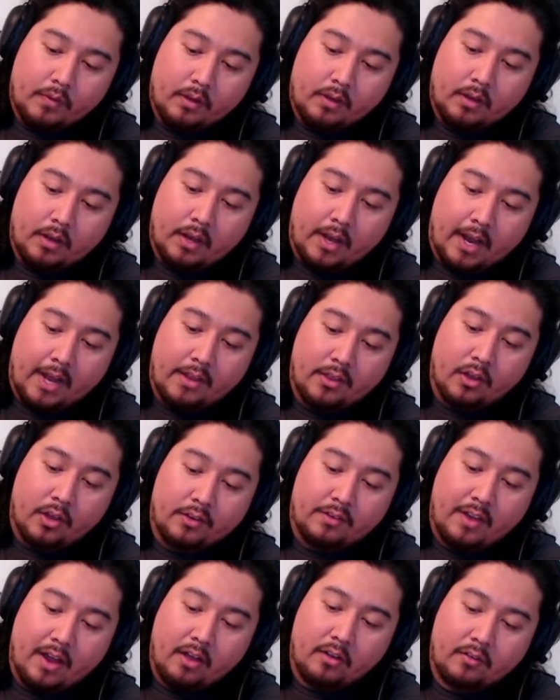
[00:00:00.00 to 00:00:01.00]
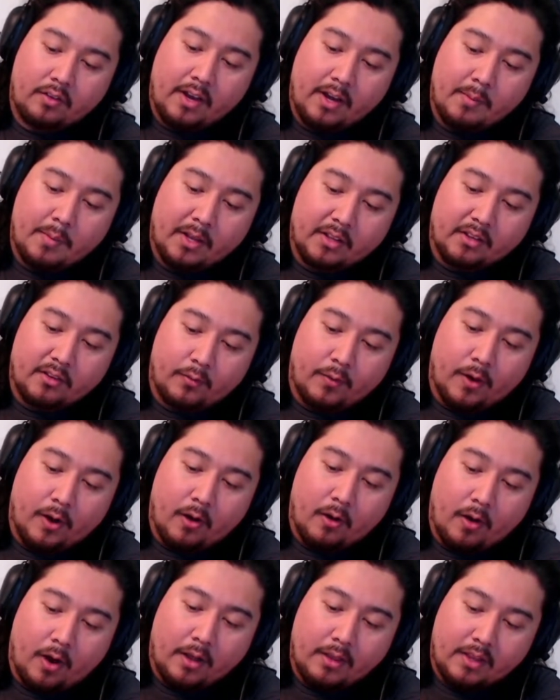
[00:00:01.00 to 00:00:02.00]
and the downside about this
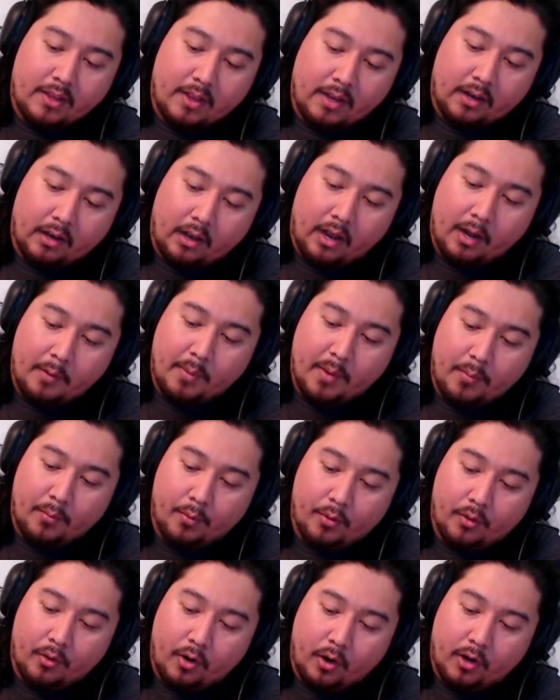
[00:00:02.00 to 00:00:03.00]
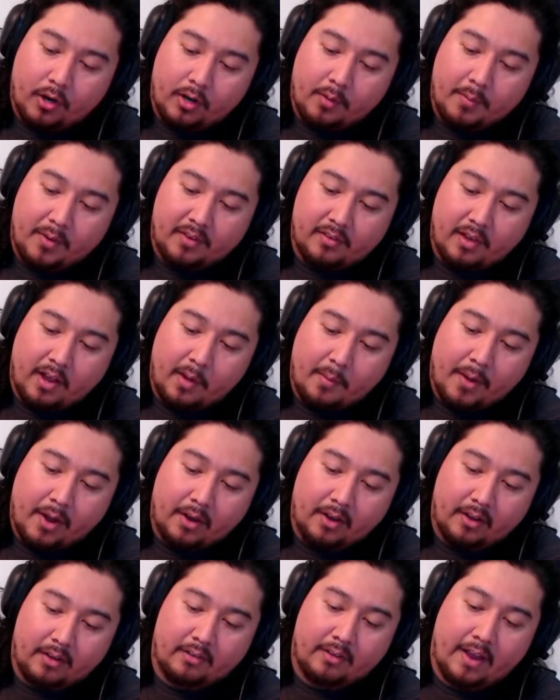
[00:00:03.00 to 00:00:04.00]
figure, I think that a lot of people are going to be sad about,
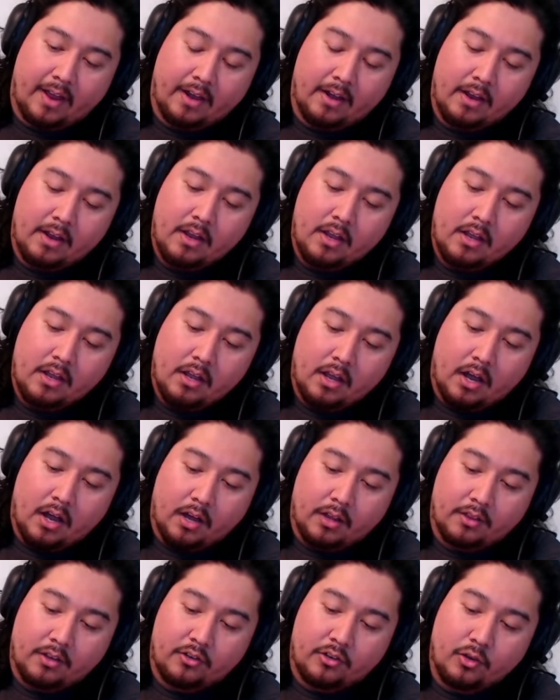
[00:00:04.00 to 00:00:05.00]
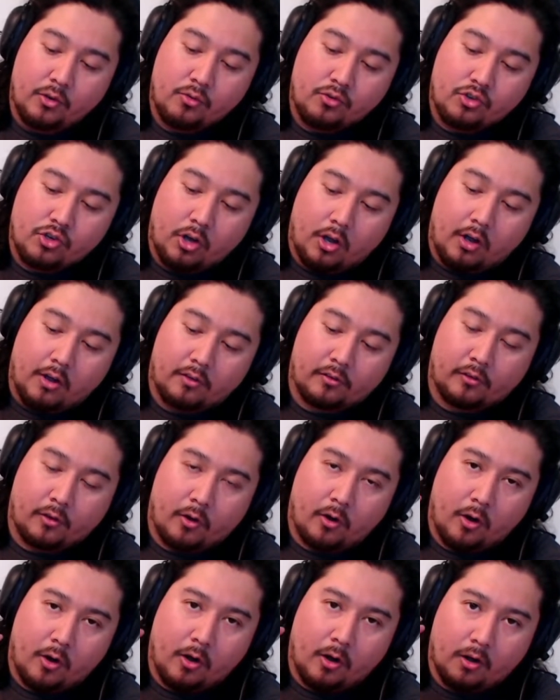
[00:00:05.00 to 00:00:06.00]
is that the two jaws
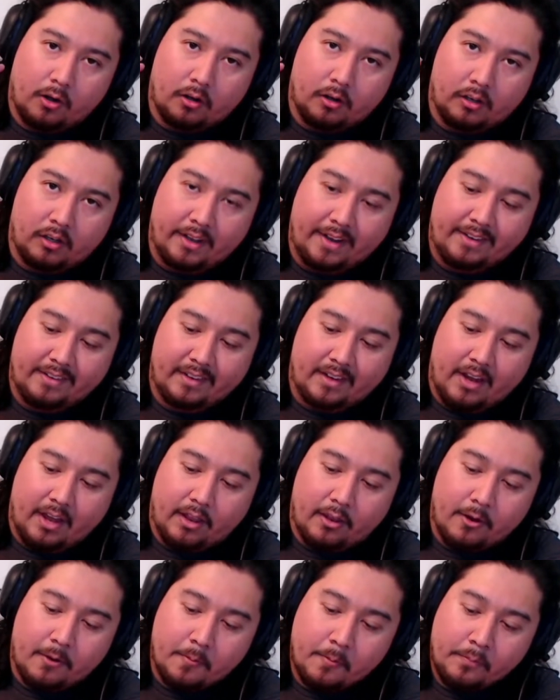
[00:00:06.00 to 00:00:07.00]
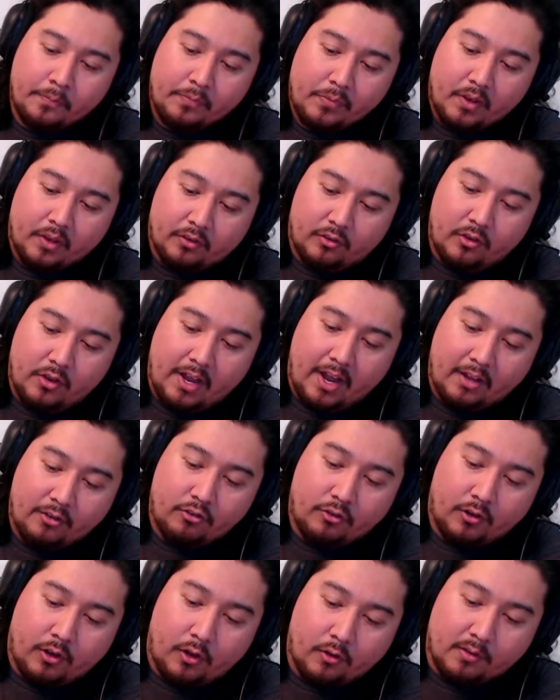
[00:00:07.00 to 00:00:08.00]
are linked together. So you can't just
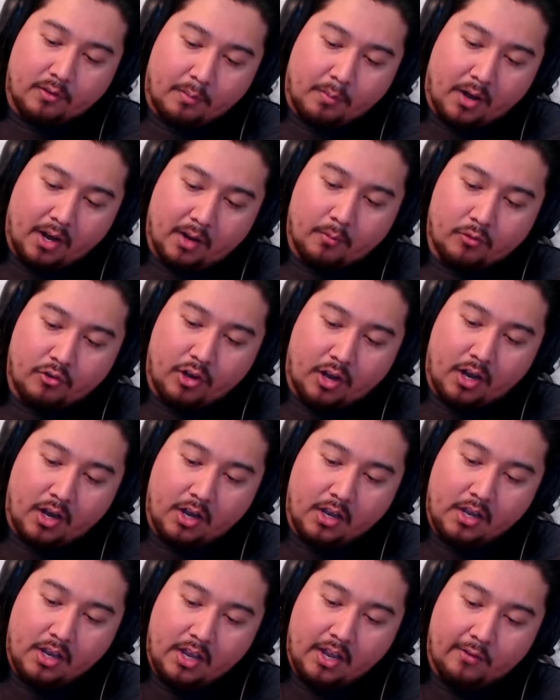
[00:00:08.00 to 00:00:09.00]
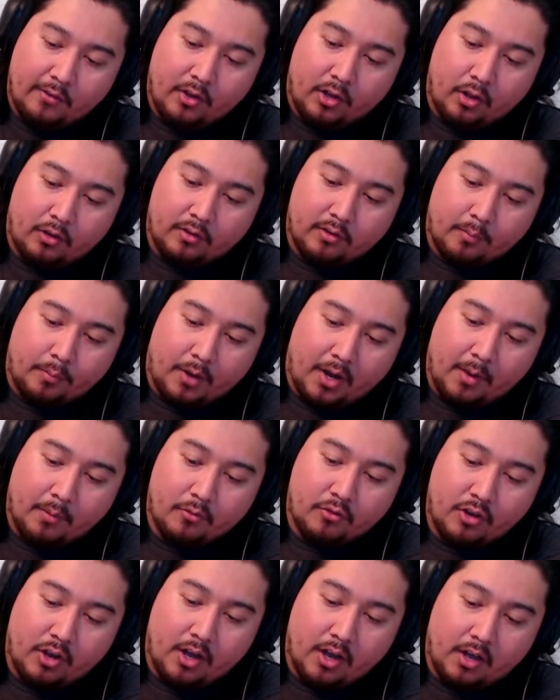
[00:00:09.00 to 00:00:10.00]
close the bottom jaw. If you close the bottom
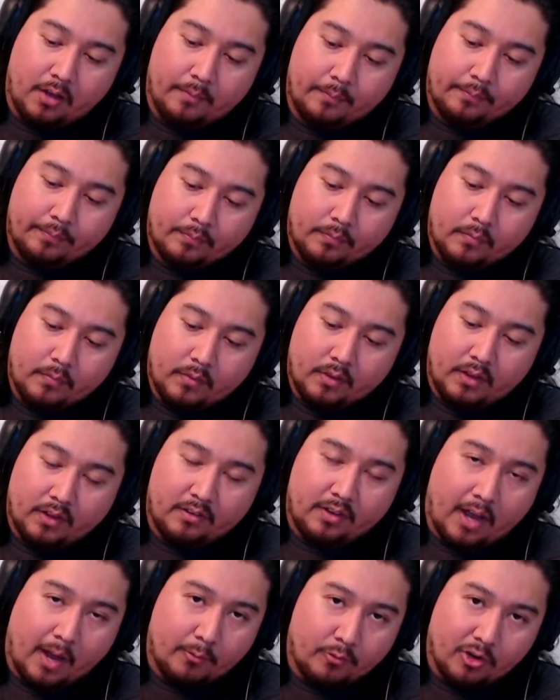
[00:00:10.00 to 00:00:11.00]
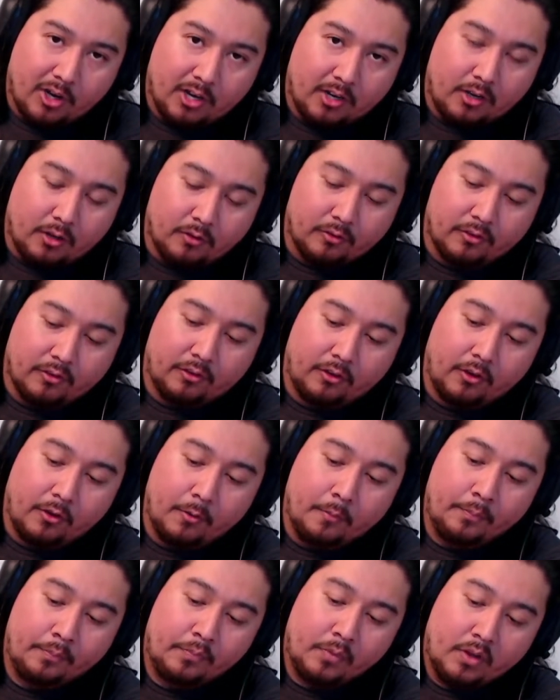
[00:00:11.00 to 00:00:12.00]
jaw, the top jaw closes too.
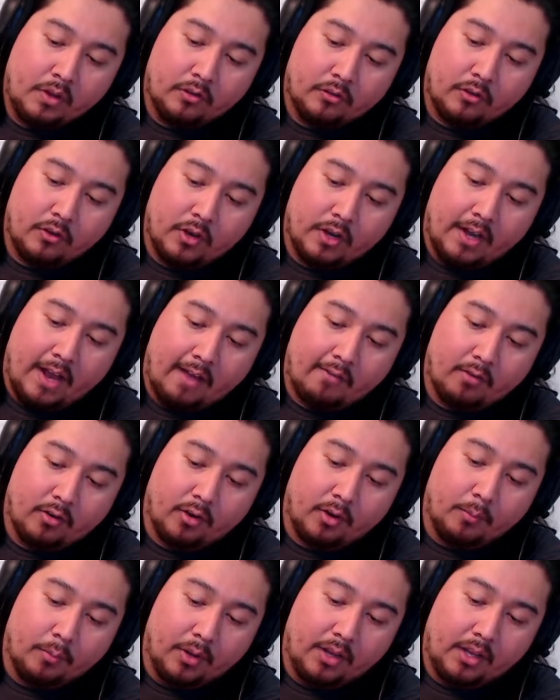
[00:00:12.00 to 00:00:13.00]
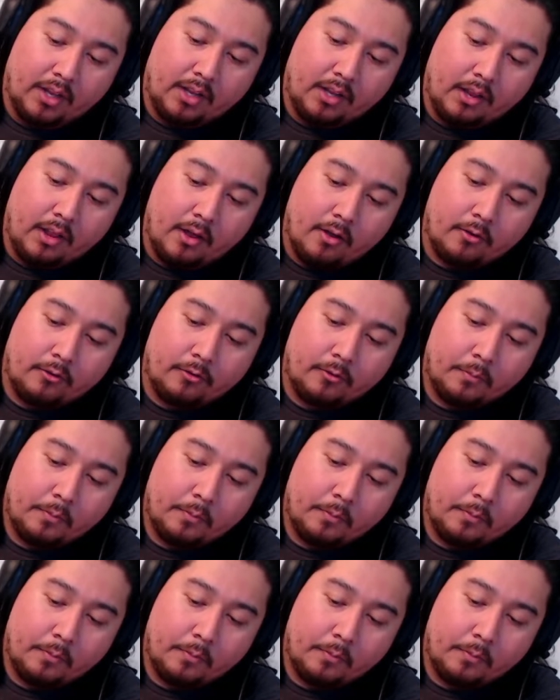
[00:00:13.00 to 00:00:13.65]
So you can have it completely closed,